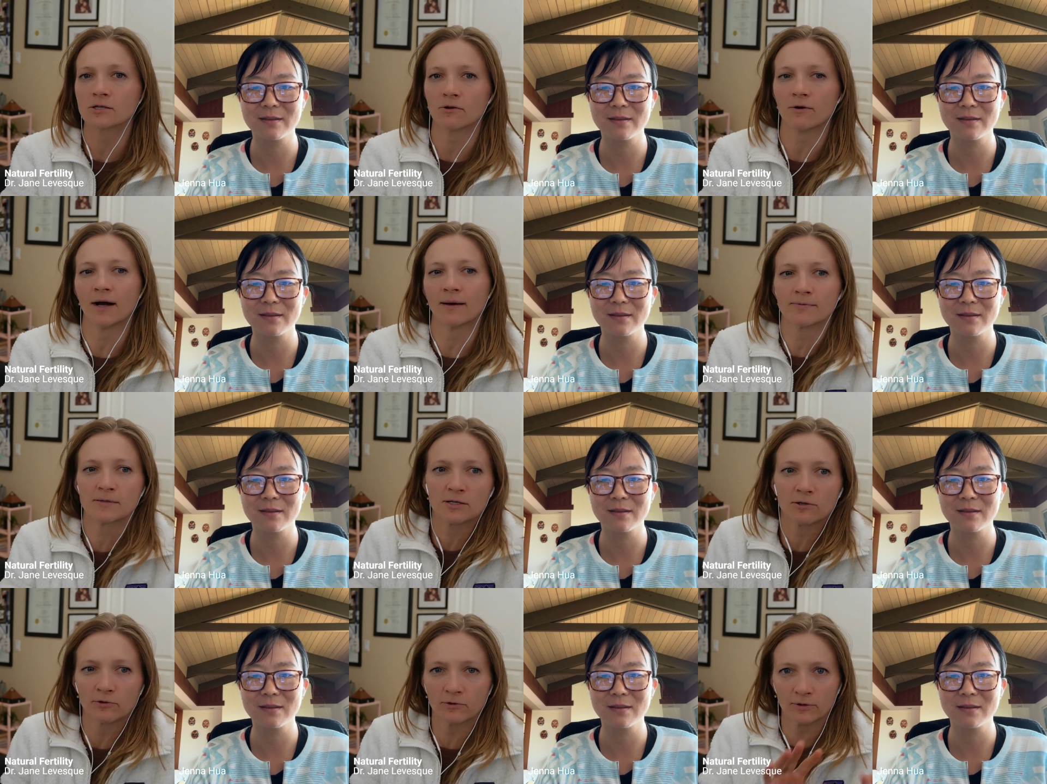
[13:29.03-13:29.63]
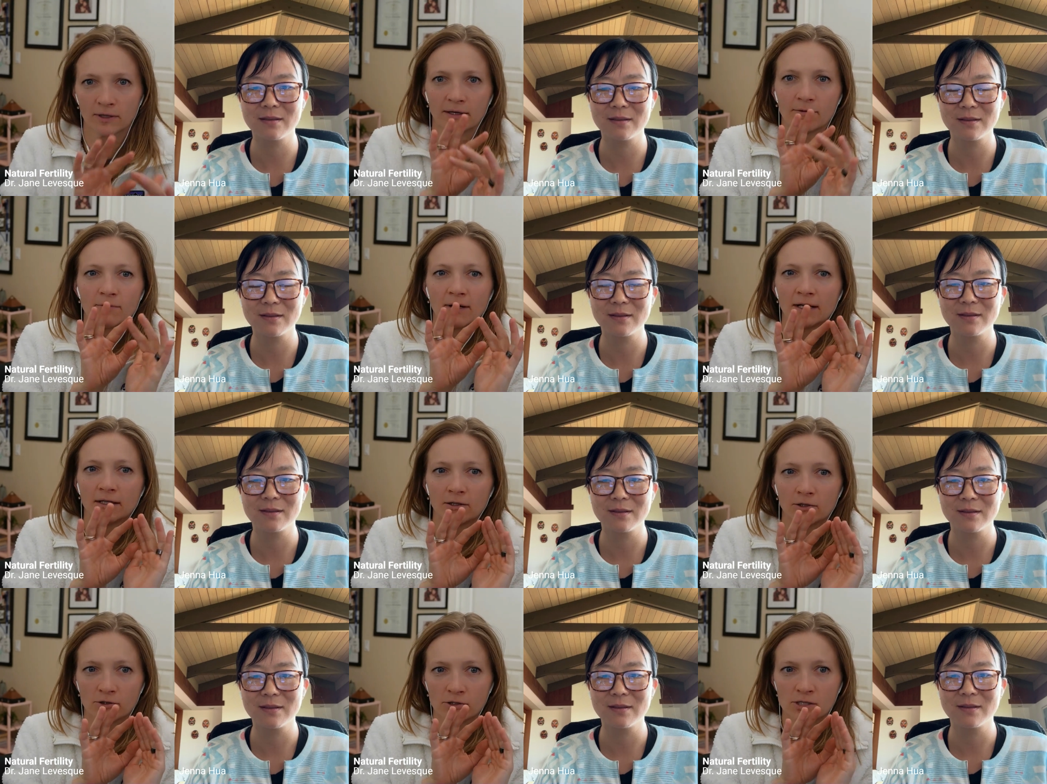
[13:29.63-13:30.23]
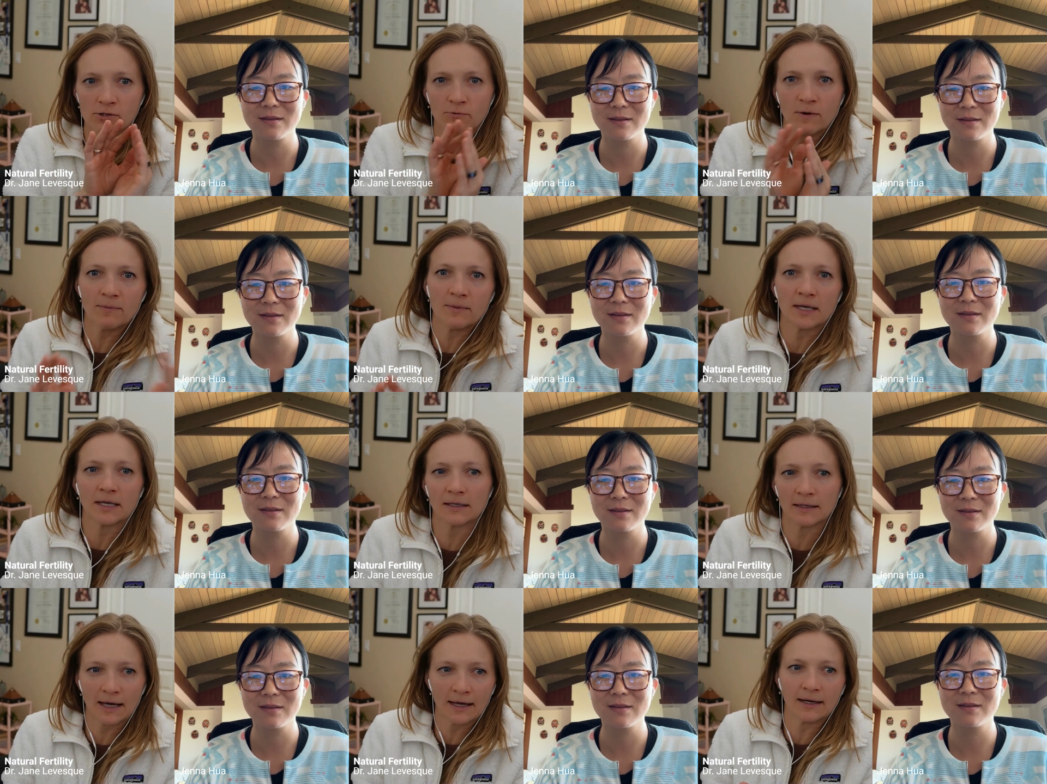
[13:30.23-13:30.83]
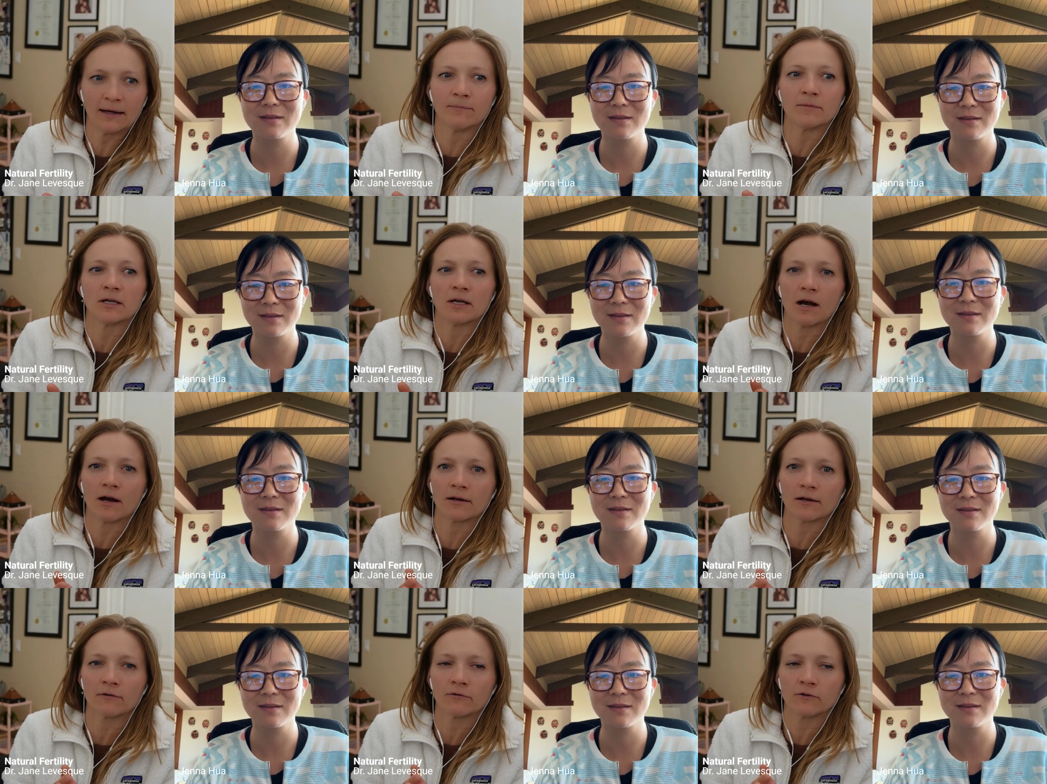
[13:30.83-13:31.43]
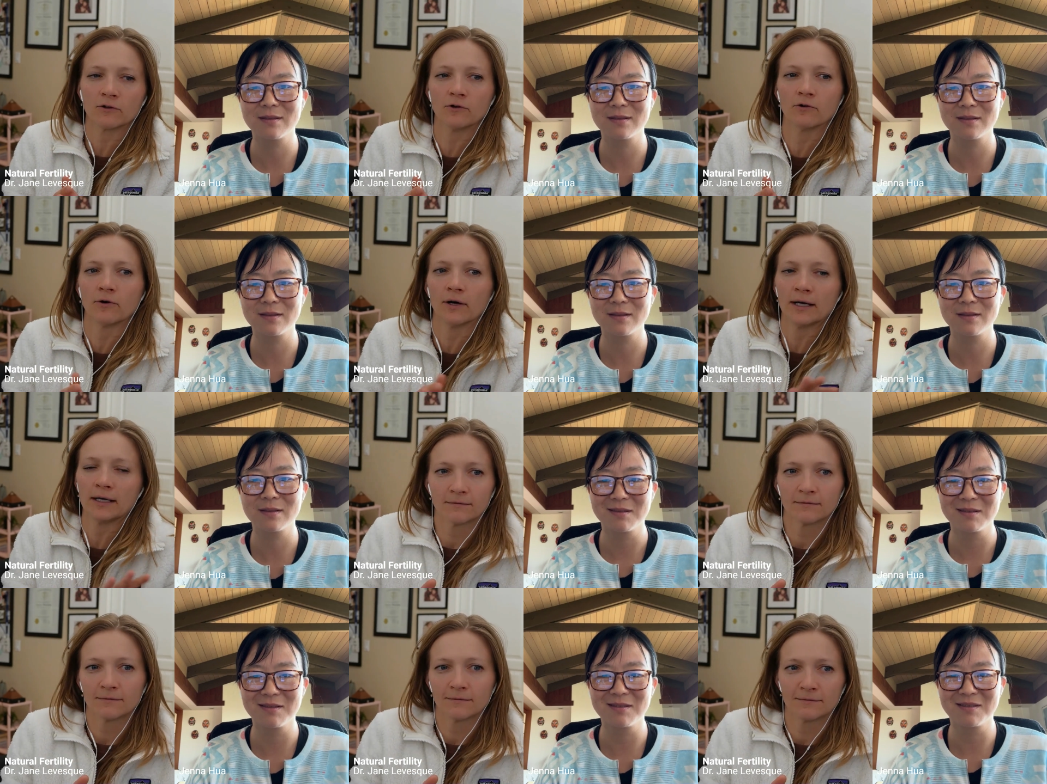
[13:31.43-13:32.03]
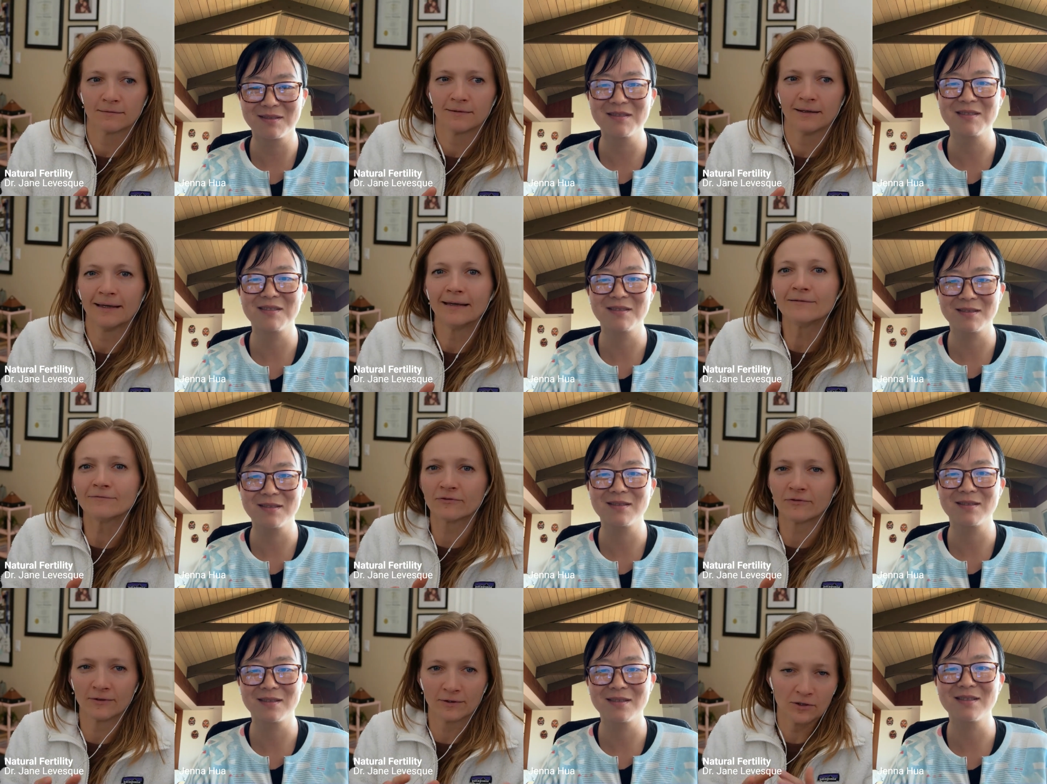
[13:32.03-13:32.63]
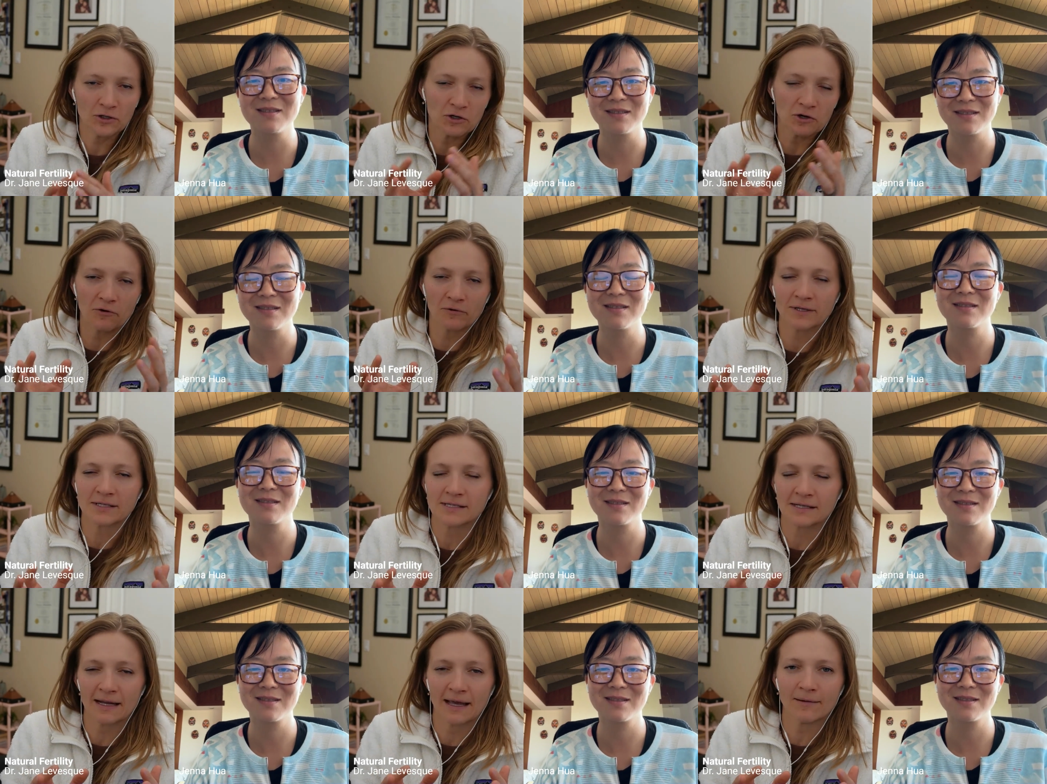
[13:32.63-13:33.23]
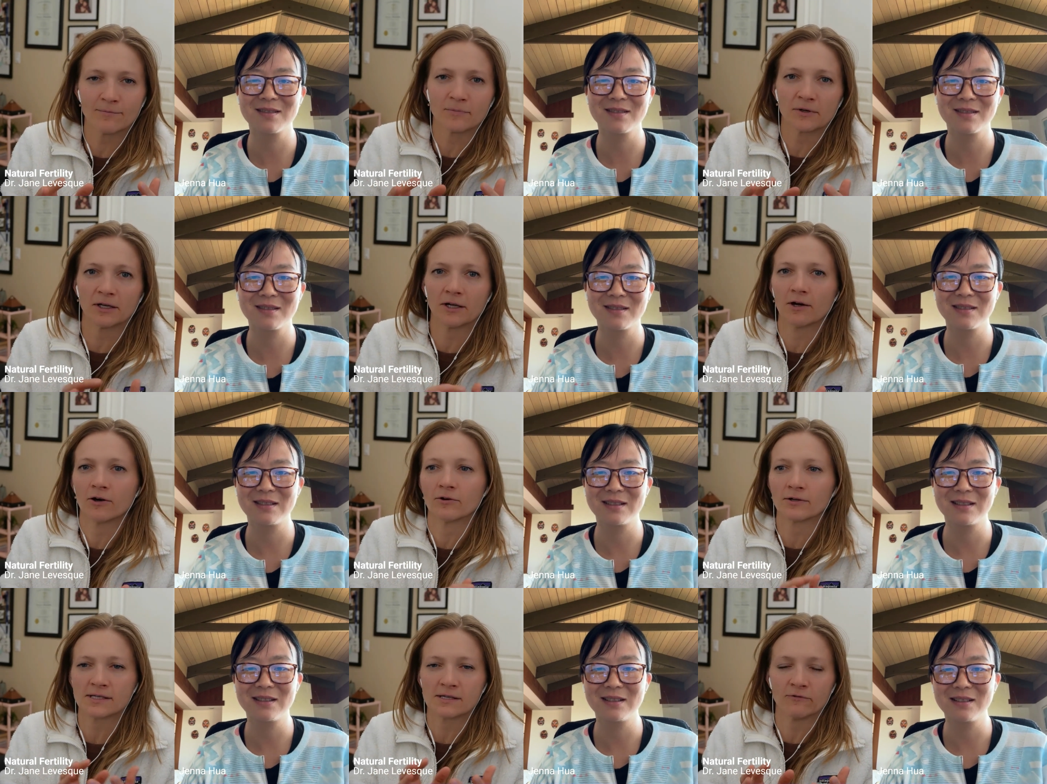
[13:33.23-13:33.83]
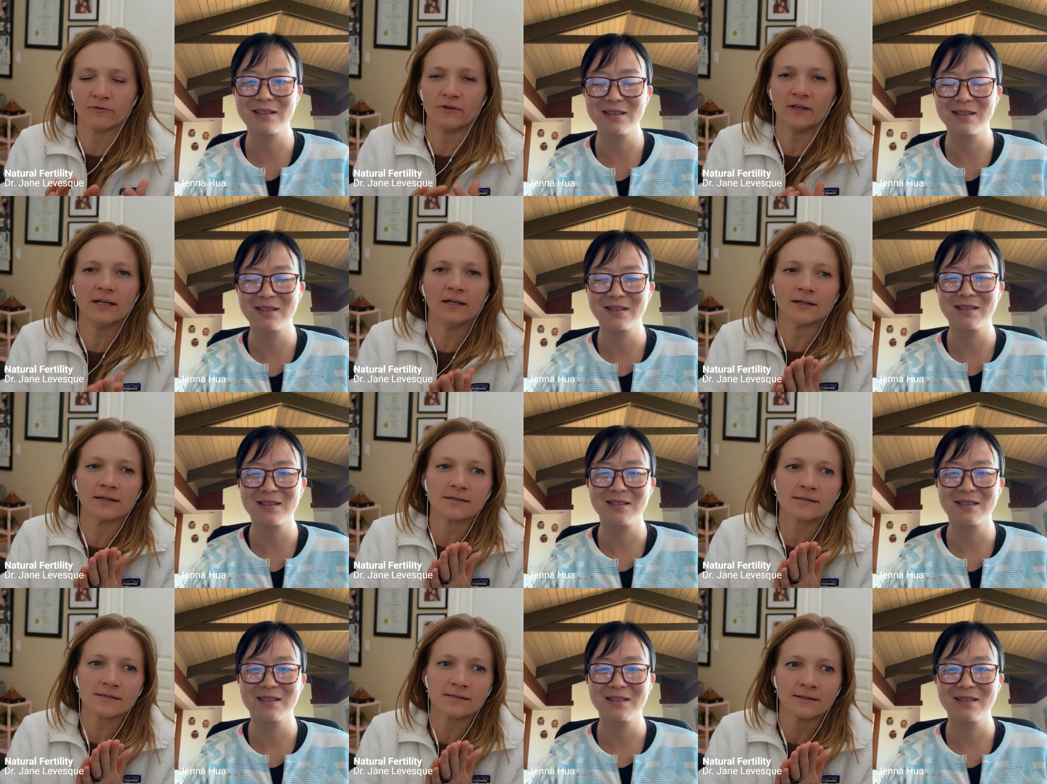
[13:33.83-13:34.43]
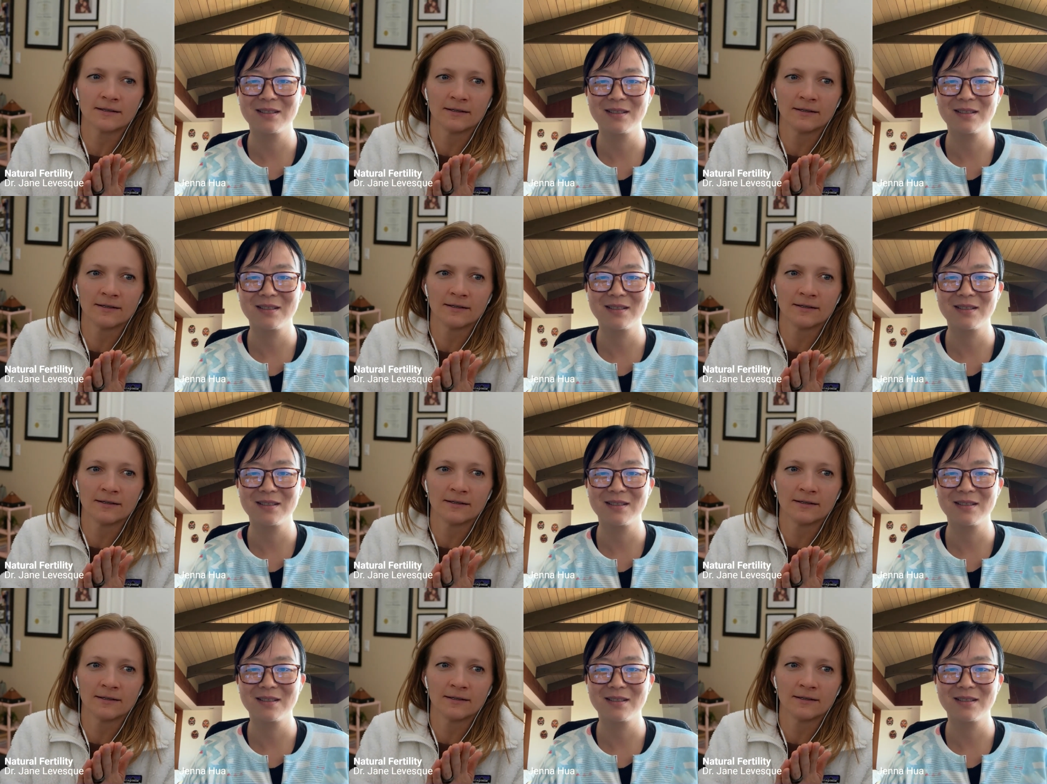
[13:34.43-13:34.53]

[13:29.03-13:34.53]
Speaker 1: absolutely, when you're swimming in that amniotic fluid, in, you know, as an embryo, as a fetus,